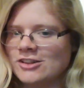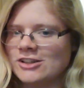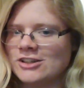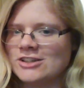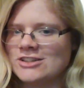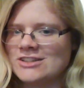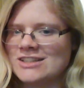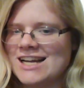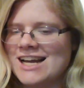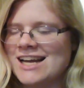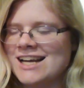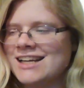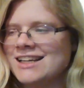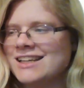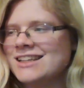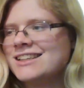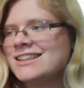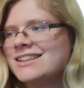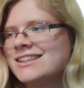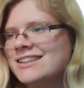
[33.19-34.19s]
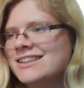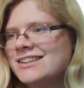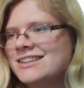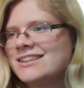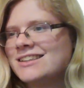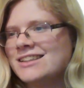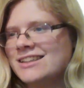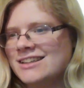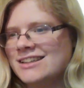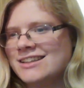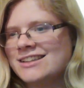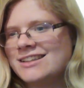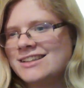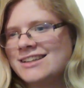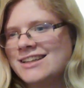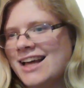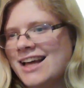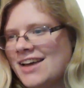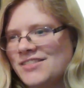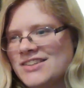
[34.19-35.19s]
Thursday.
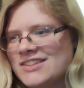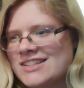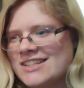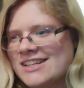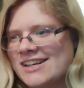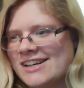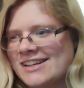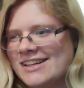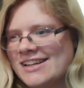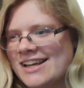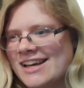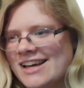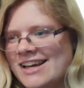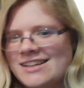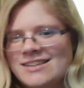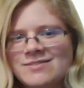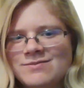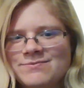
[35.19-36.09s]
Haven't started that.